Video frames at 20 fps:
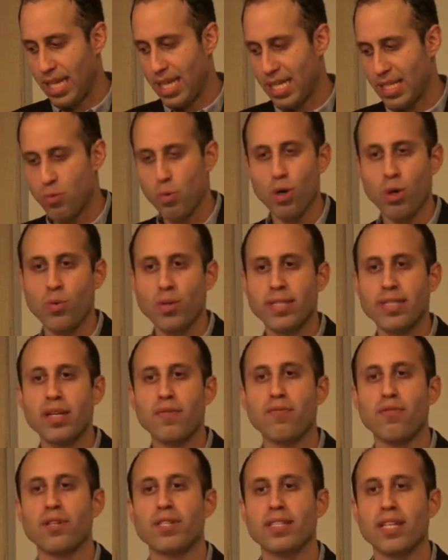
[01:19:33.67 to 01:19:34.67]
is work with
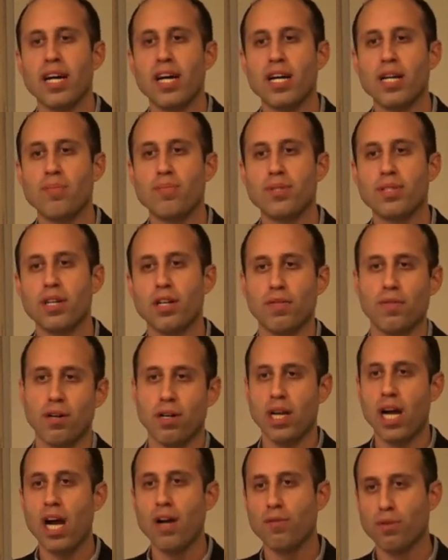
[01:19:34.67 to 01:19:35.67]
different types of
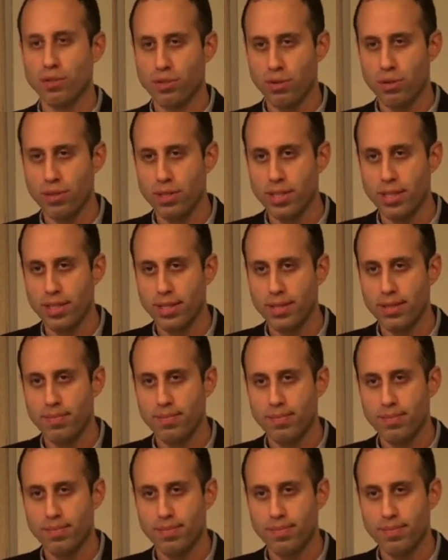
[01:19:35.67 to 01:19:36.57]
archival sources,